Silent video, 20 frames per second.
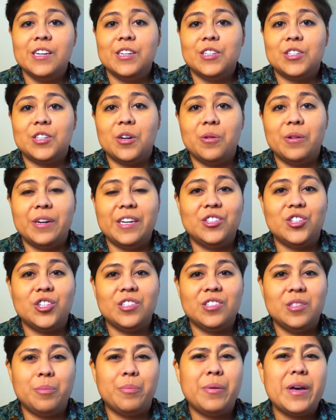So it
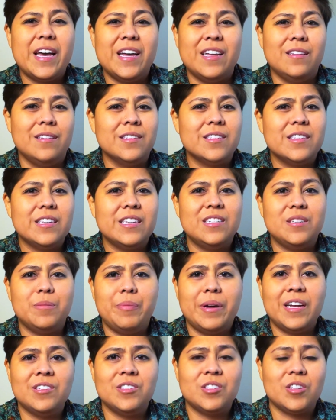just depends. It
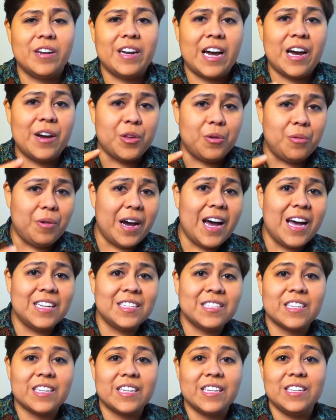depends on how you
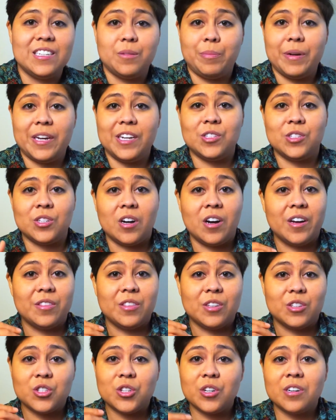ask. It depends
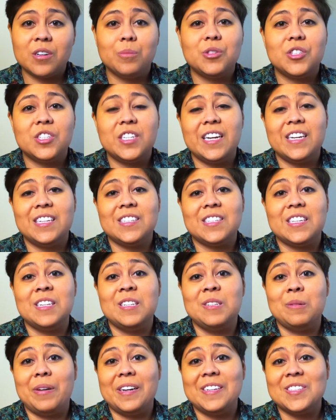on the circumstance. It
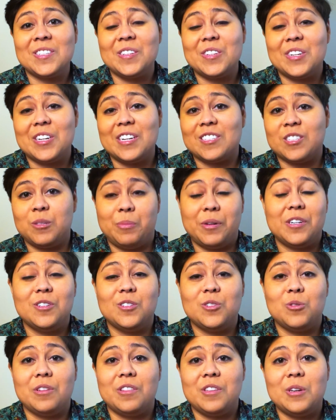depends on their
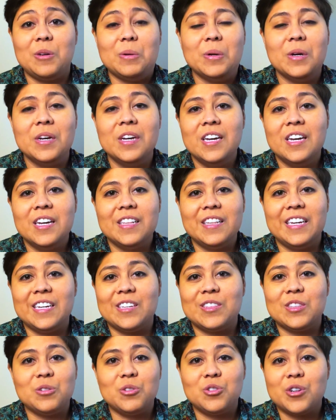experience with you.
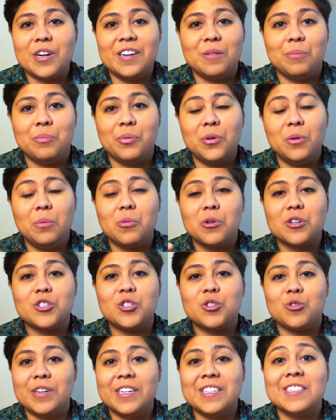Like, they'll try to pull more
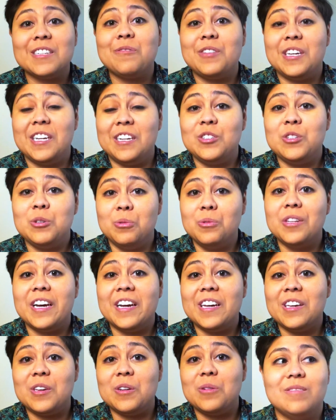strings if they do
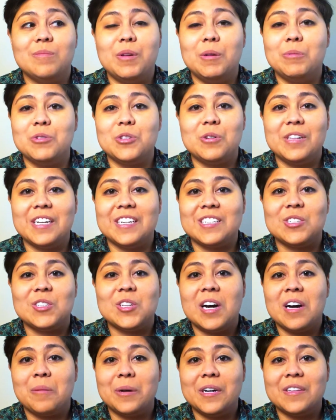like you. People don't like to
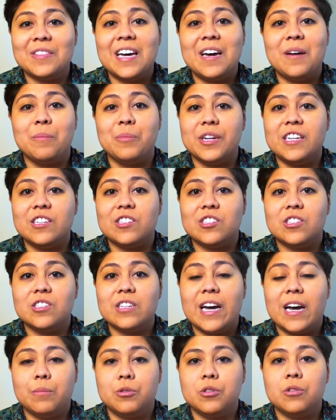talk about that, but it's
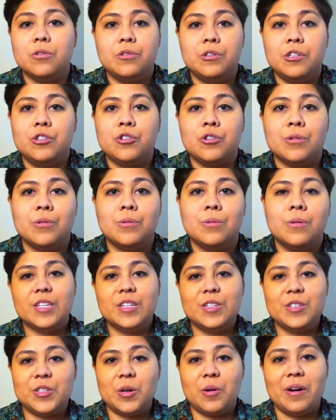absolutely true.
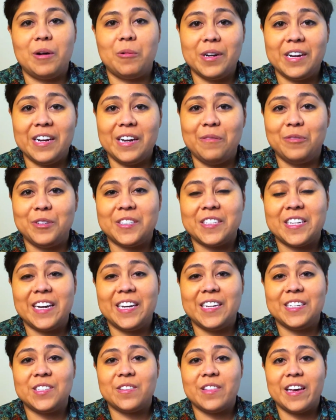So I want to
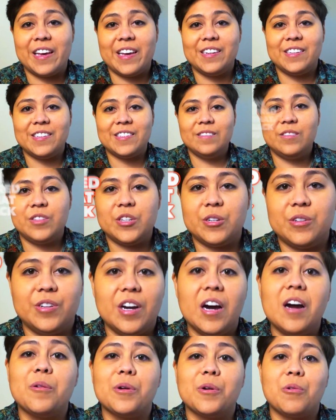emphasize that they're
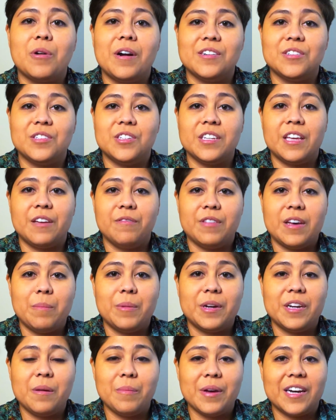not required to give that
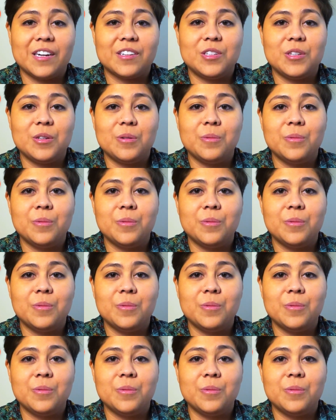money back to you.